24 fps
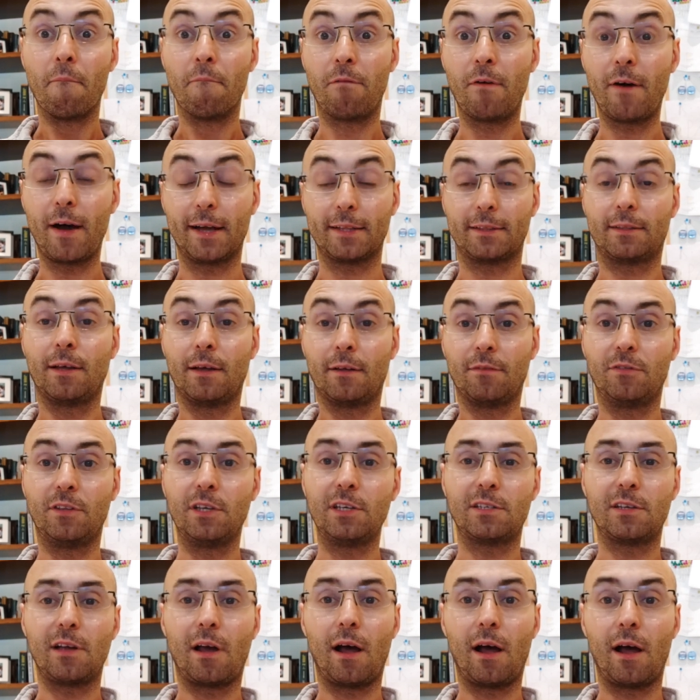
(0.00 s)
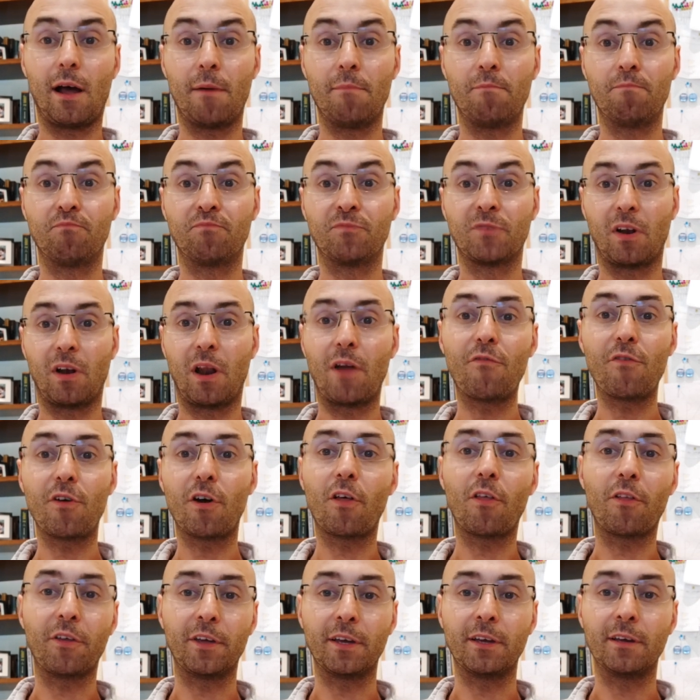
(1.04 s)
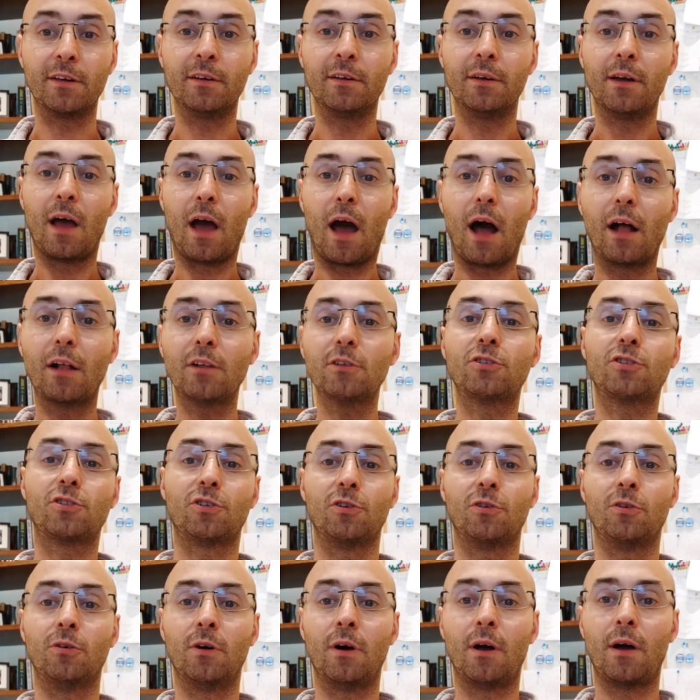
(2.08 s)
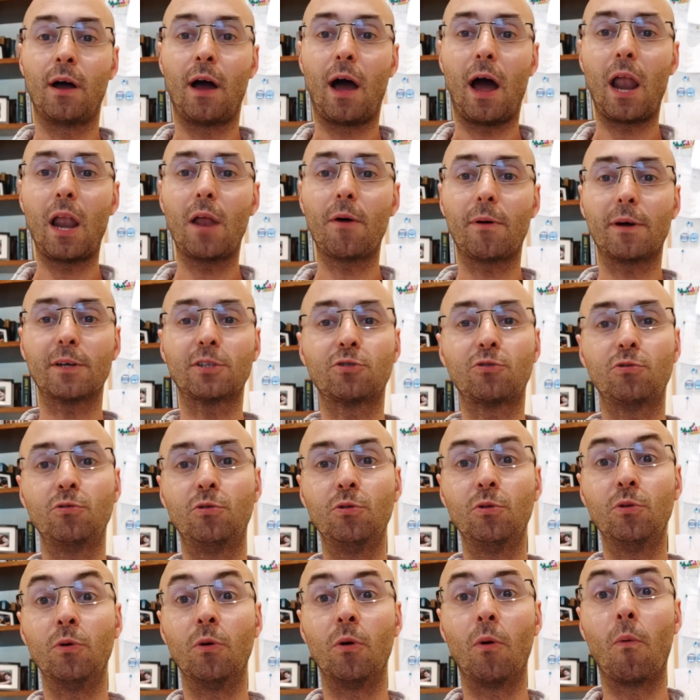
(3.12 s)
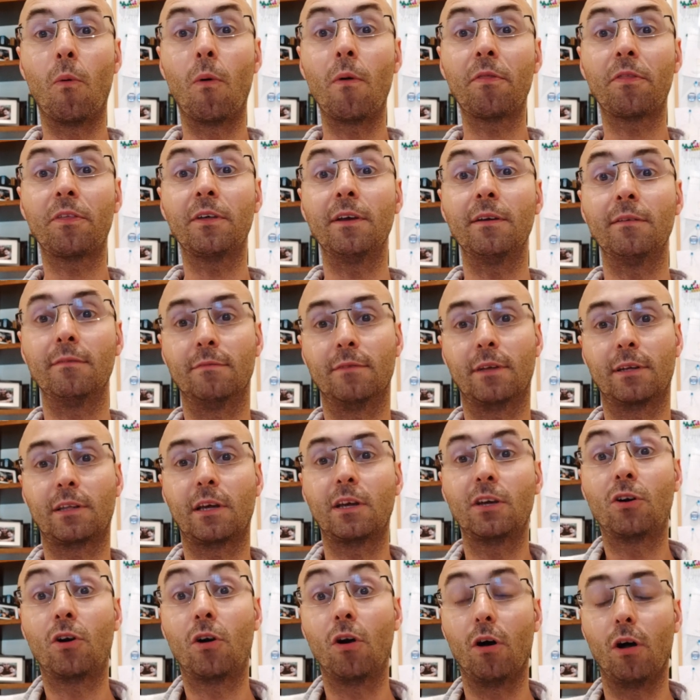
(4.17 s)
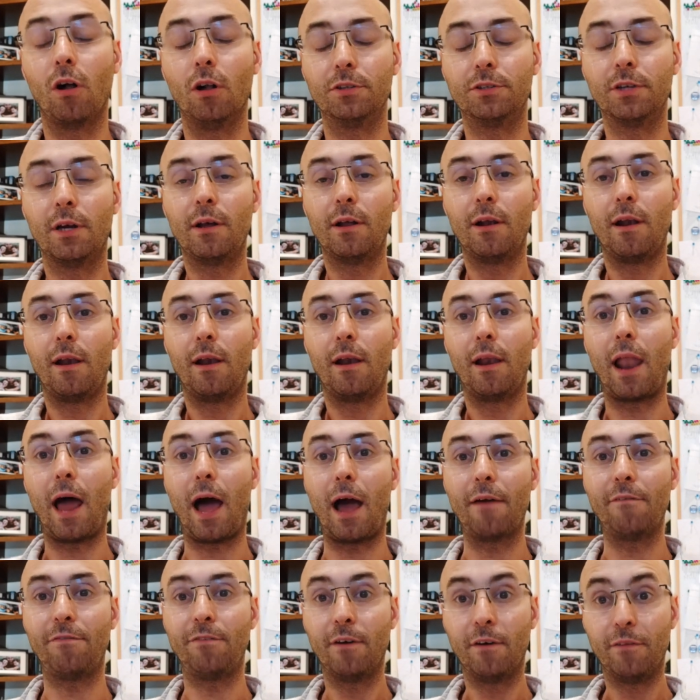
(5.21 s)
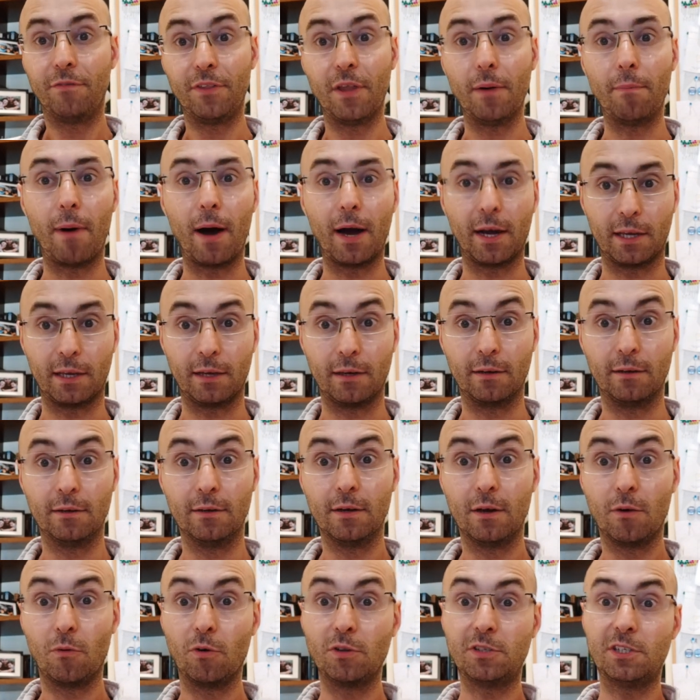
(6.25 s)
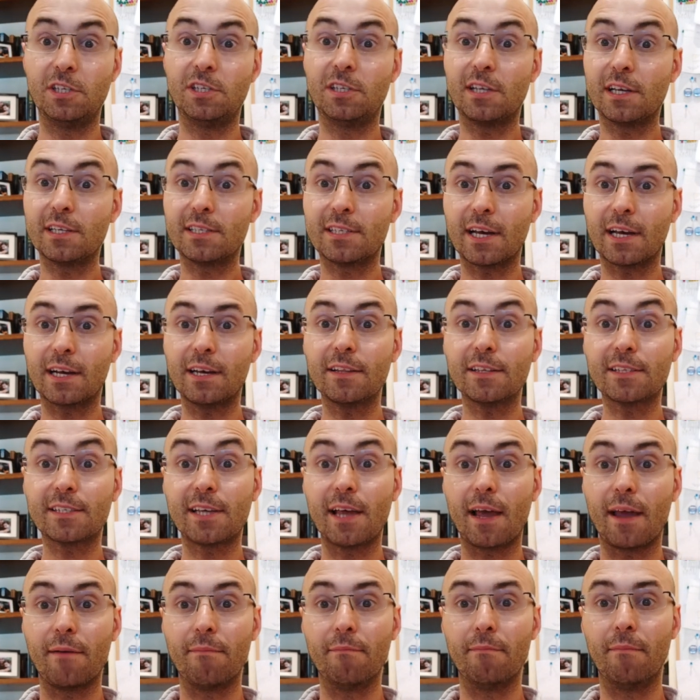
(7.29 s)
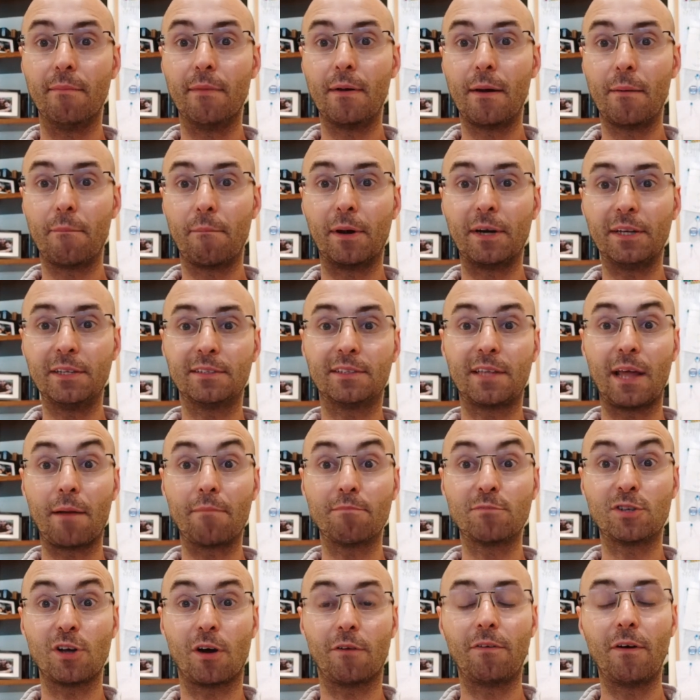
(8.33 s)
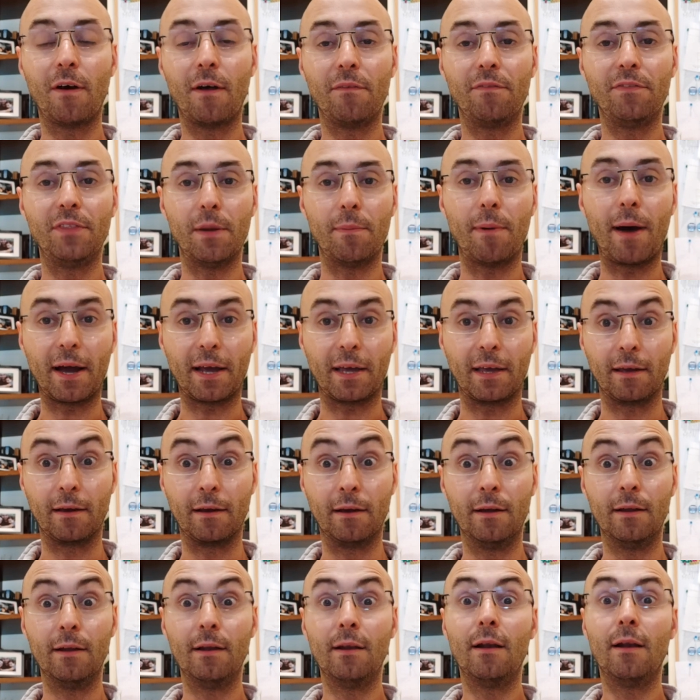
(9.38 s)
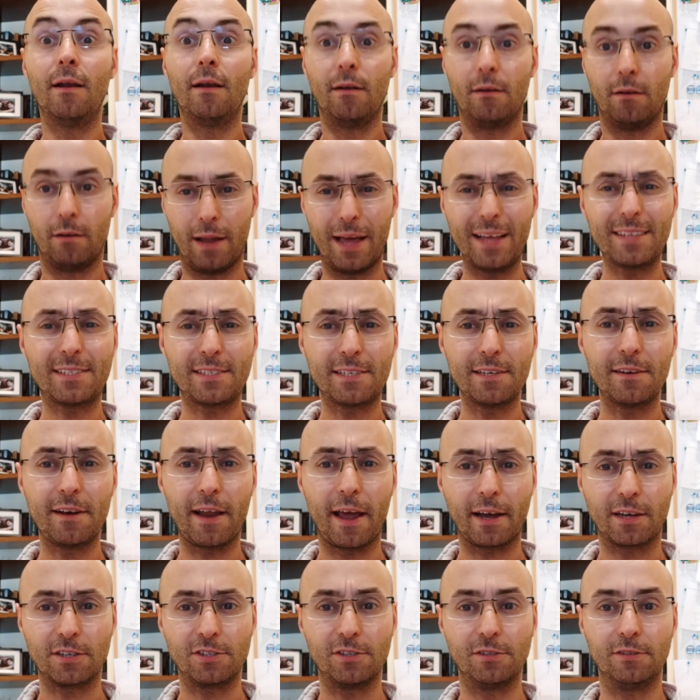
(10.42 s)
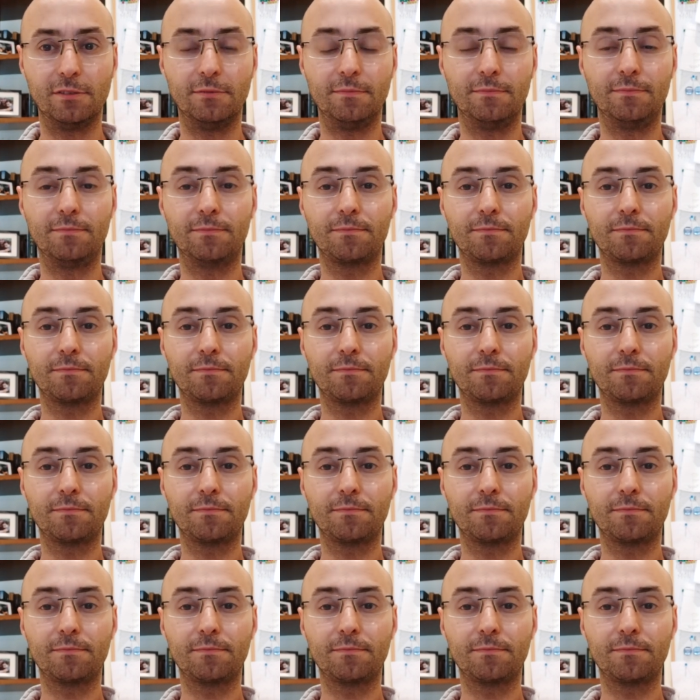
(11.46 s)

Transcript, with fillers: But this um, live reloading also allow us to do one thing that I called live debugging, which is exactly the same, but in terms of debugging. Let's see in action.